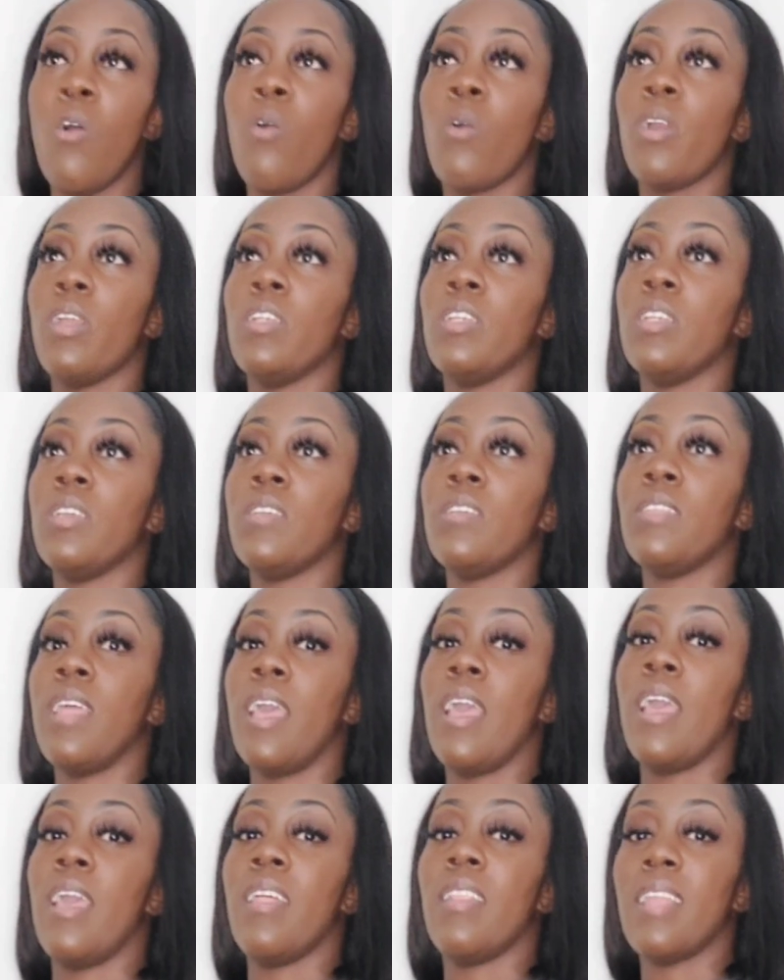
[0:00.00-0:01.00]
Or just
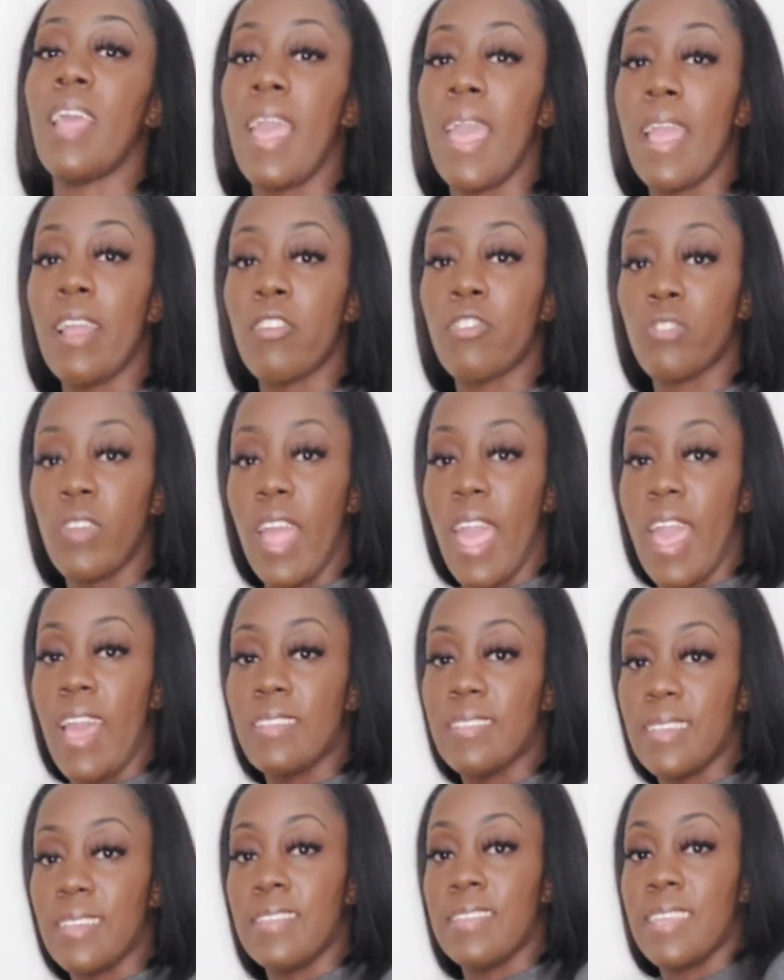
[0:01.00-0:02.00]
that extra
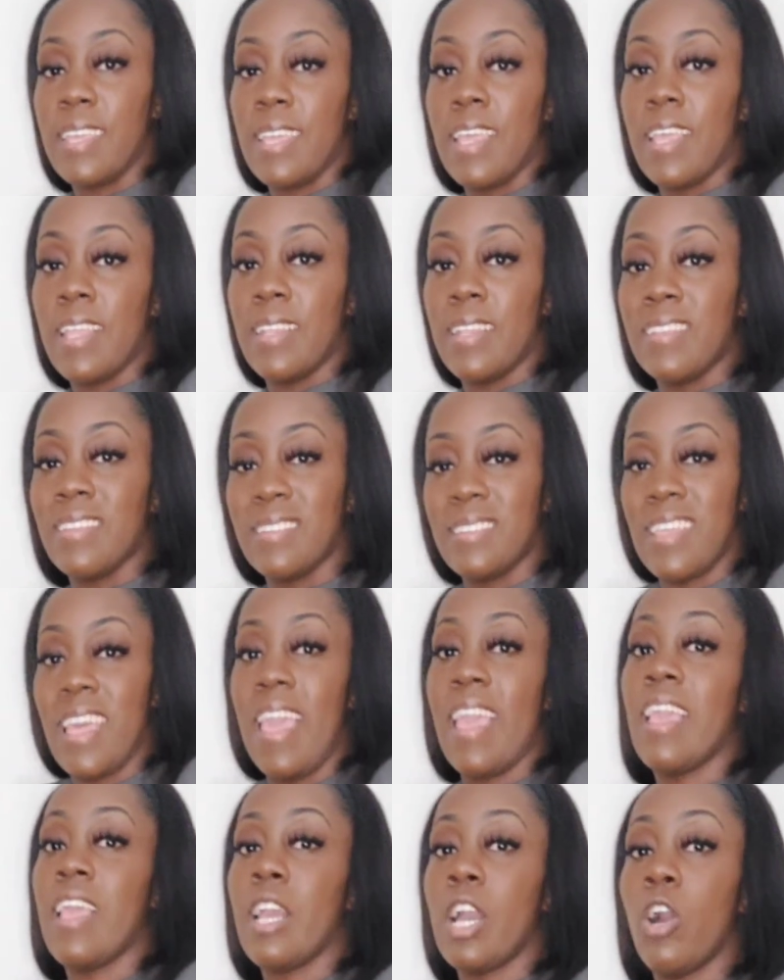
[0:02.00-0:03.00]
excess skin that's just
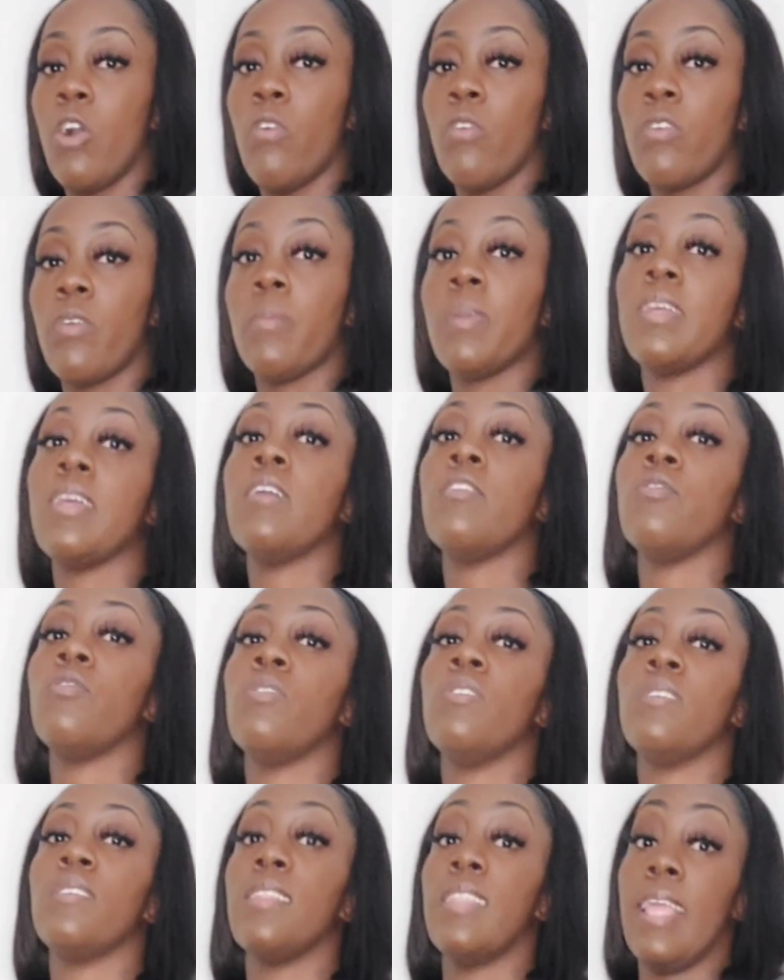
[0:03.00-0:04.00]
hang over because
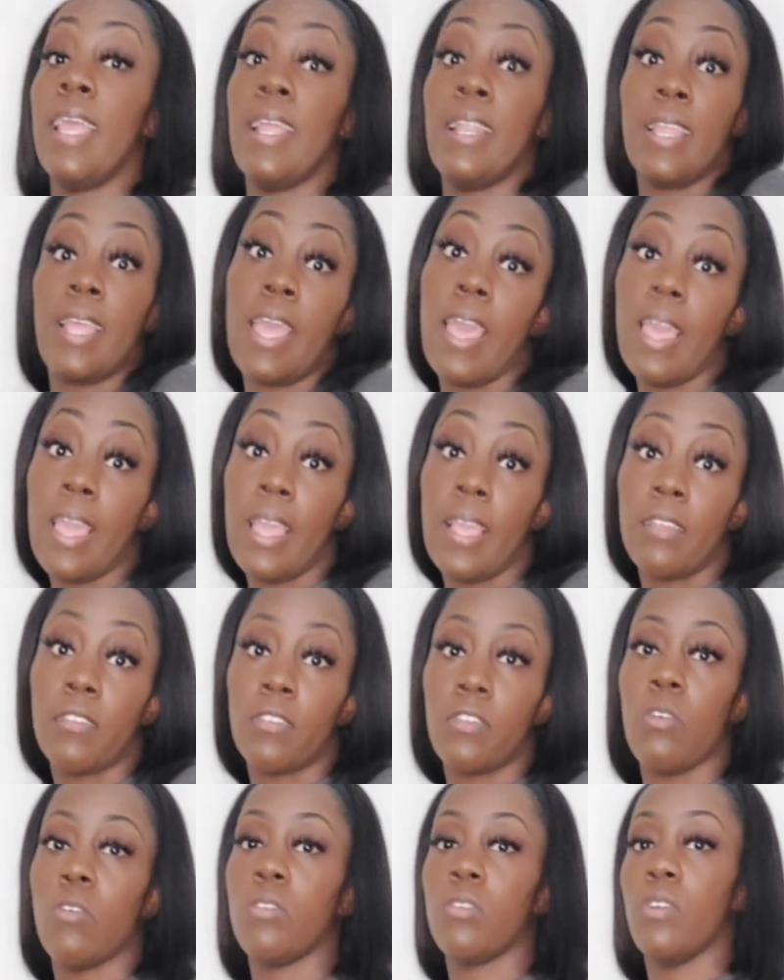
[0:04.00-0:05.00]
you just letting it hang.
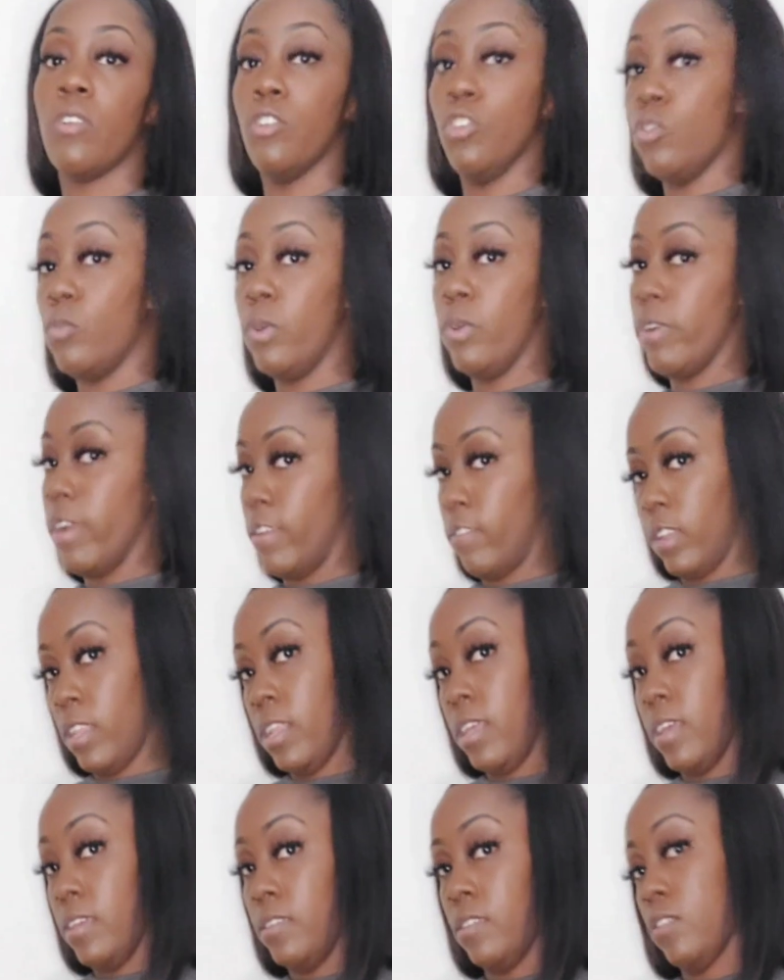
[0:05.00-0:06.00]
So it's going to do what
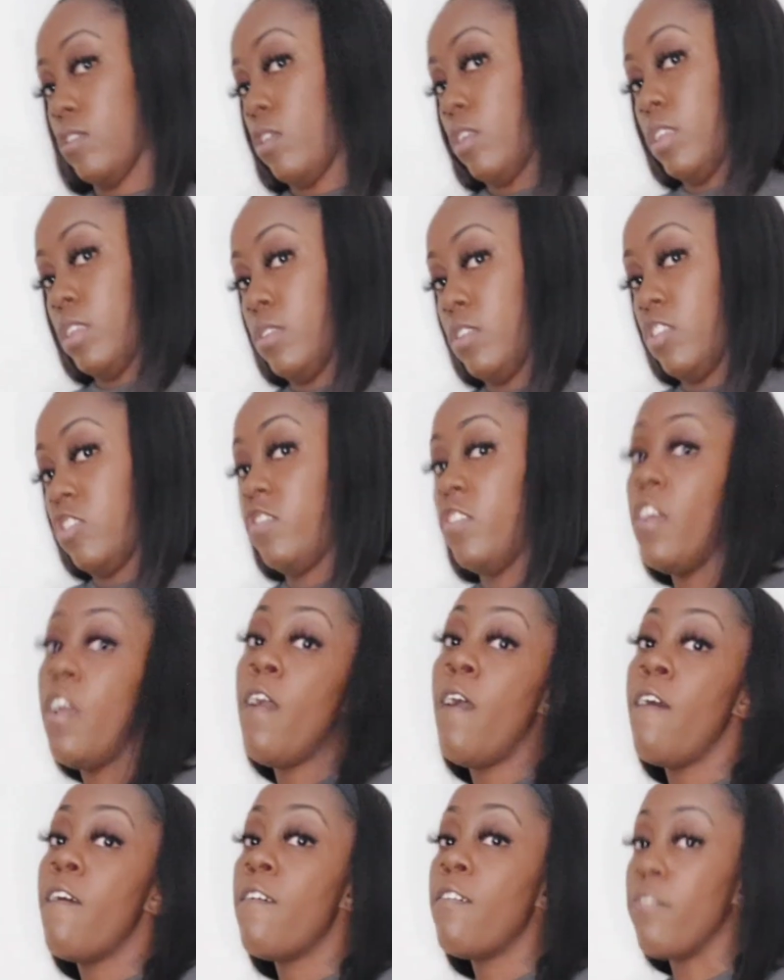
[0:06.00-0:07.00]
gravity does. It's going to just
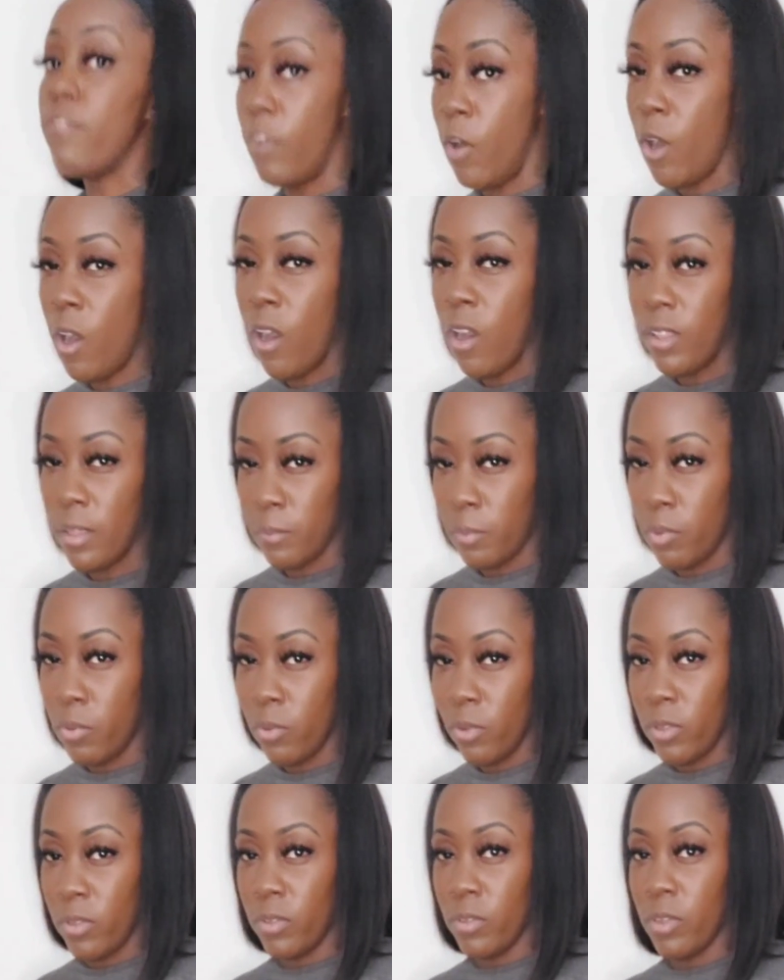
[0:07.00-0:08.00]
fall and
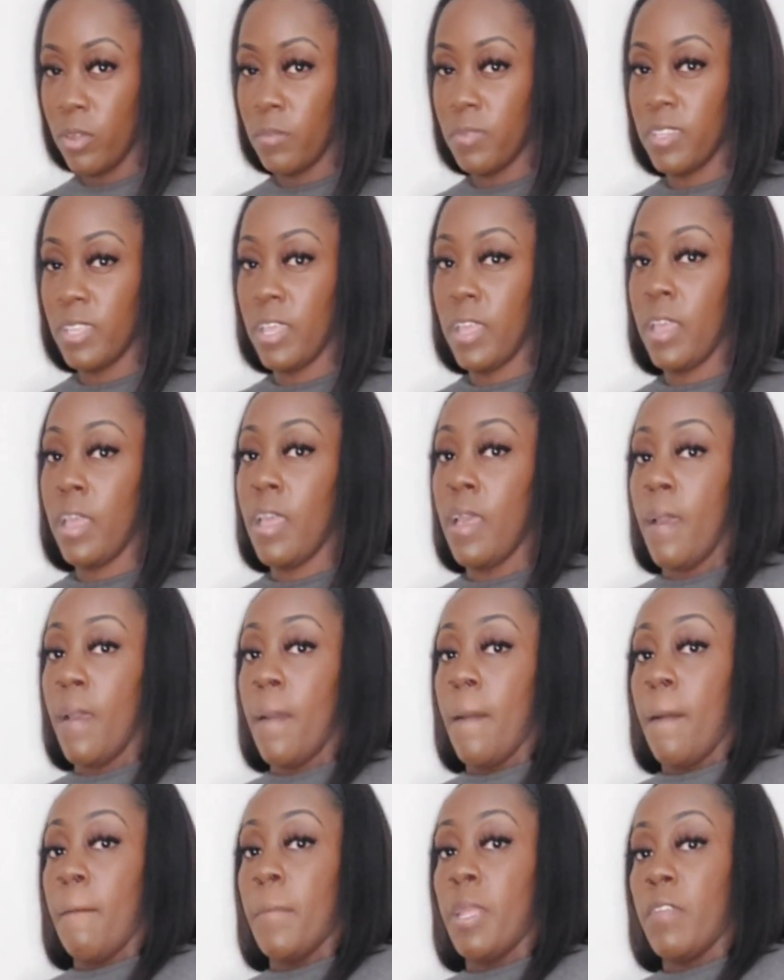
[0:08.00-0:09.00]
pull. You know what I'm saying?
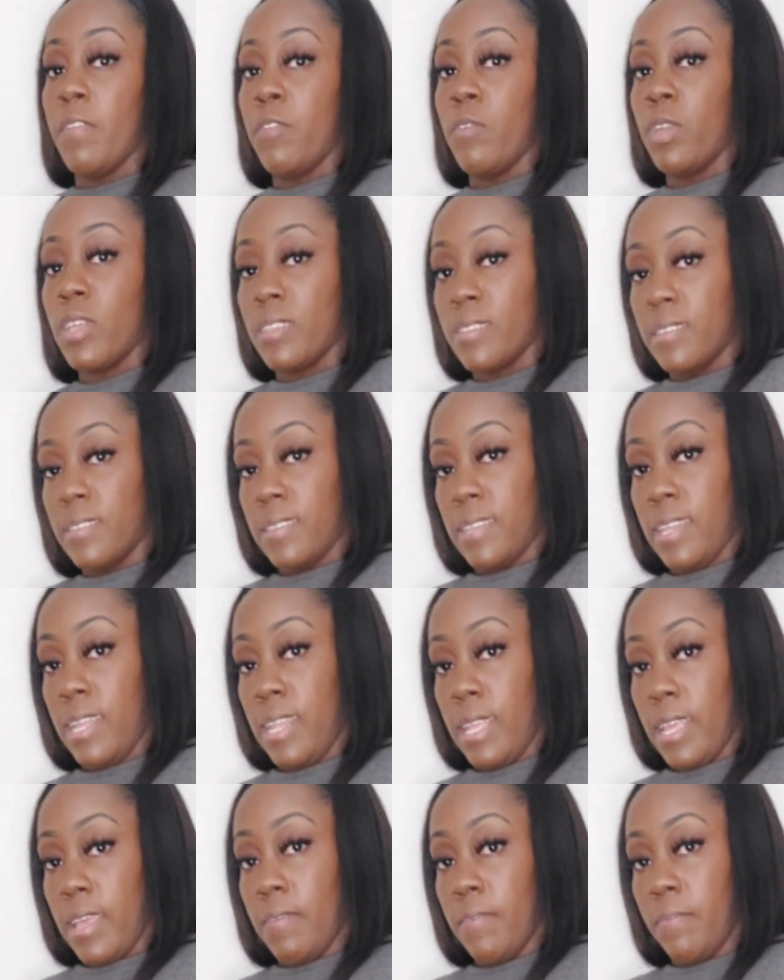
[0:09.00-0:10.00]
But if you
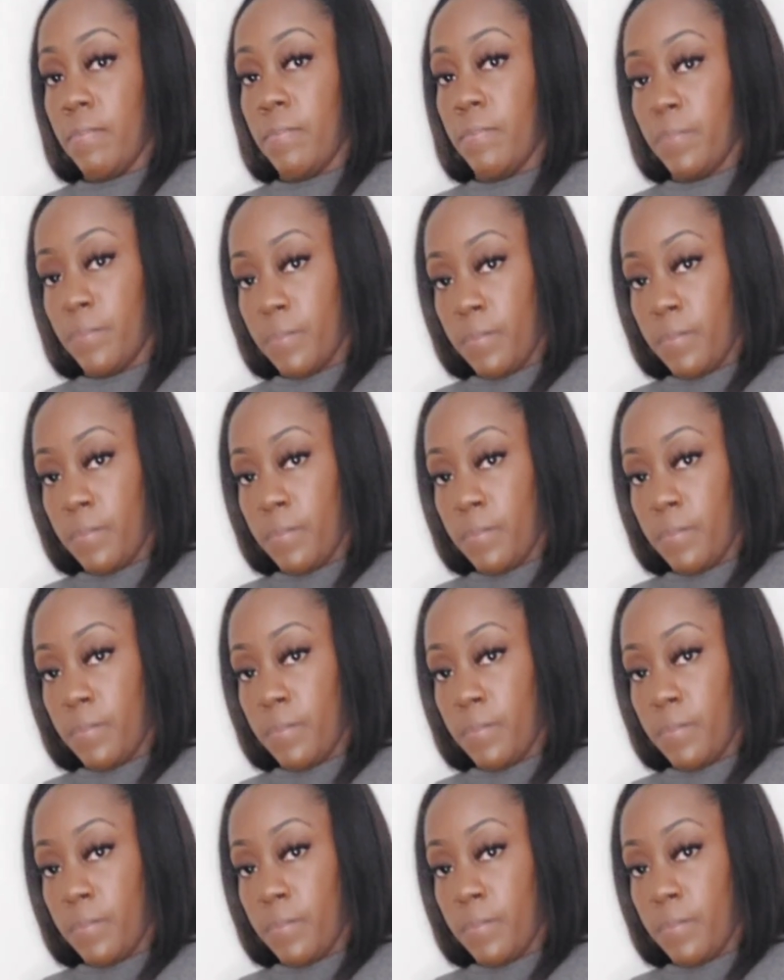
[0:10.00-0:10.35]
conceal it,